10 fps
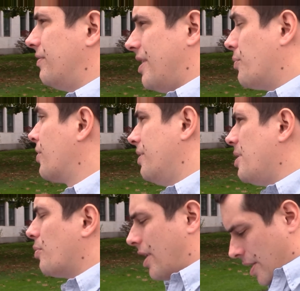and that we're going to
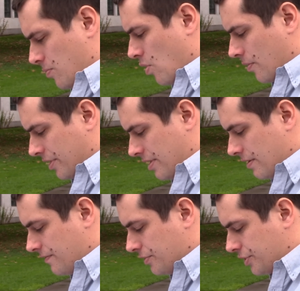be working more with in
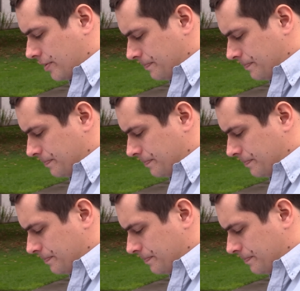the future.